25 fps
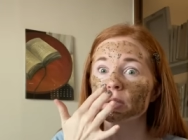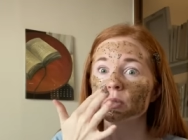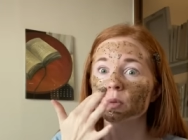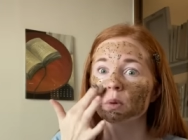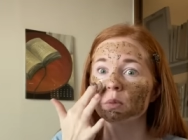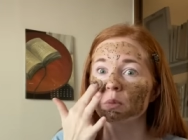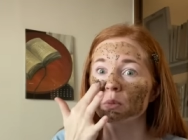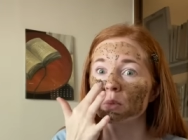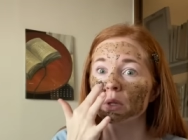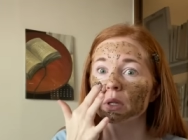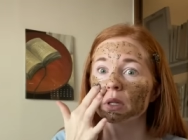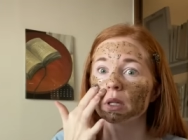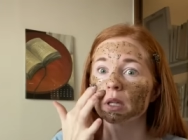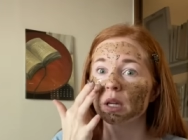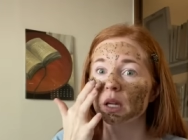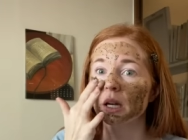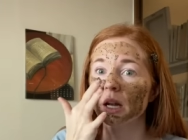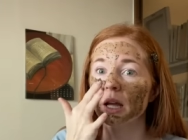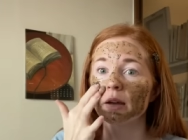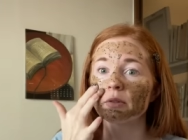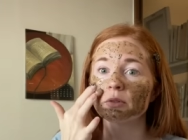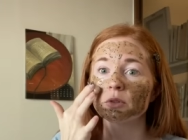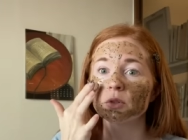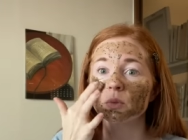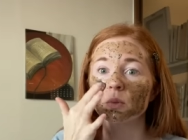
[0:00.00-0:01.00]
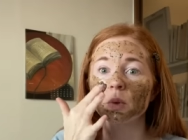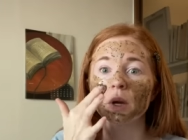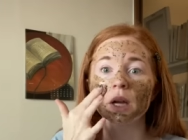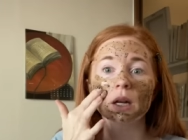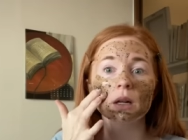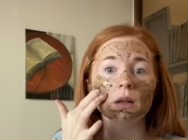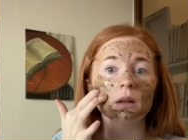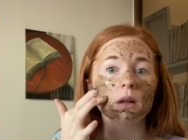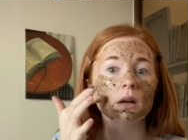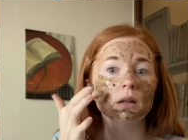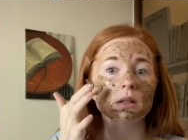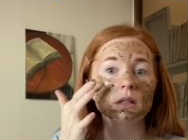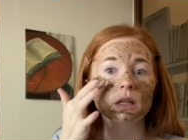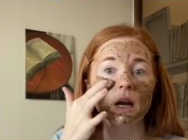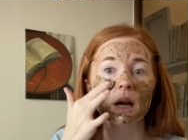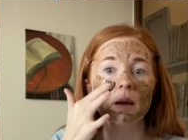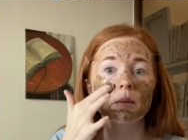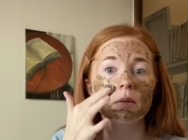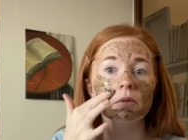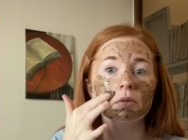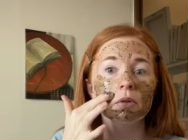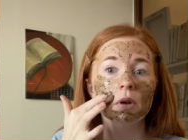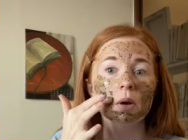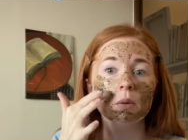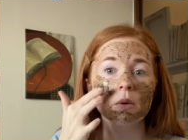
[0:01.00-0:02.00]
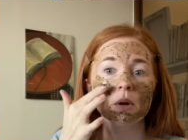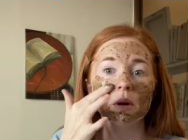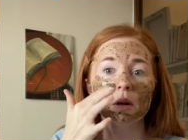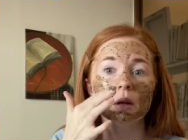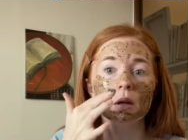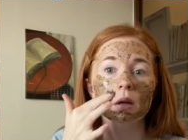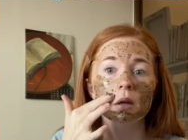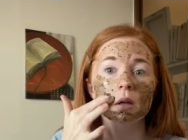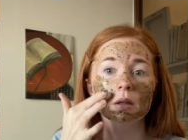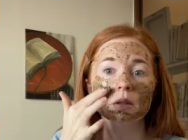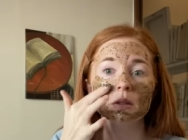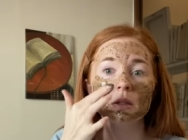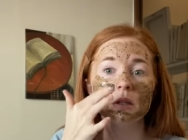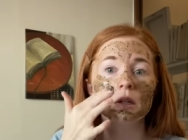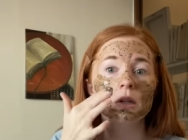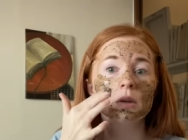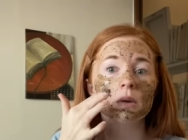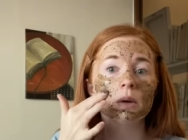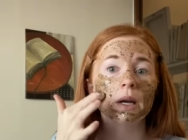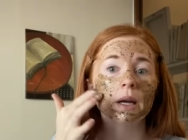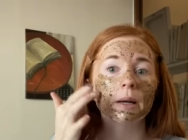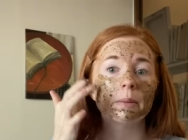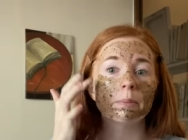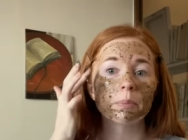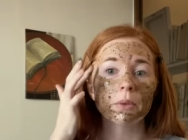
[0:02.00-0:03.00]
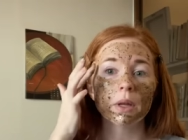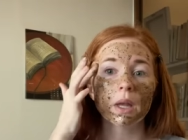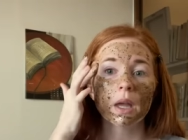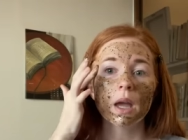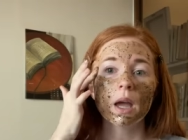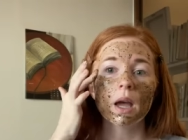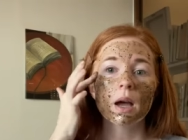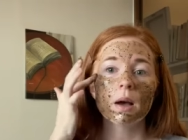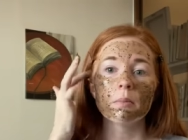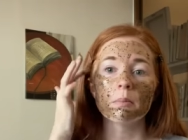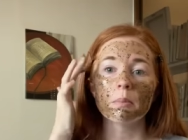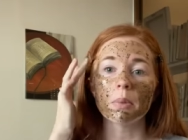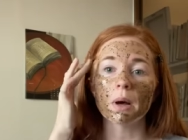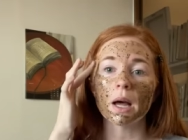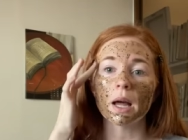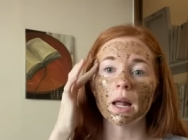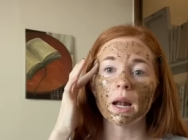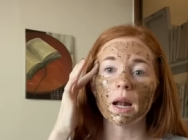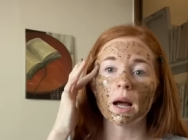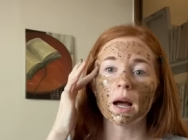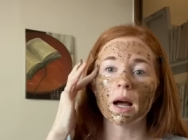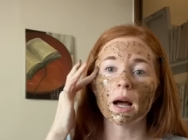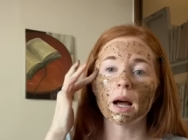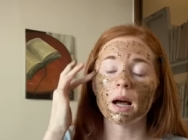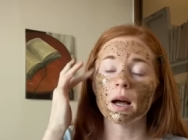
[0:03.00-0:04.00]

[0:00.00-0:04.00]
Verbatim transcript: so I'm really gonna have to wait a long time if I want to continue it. But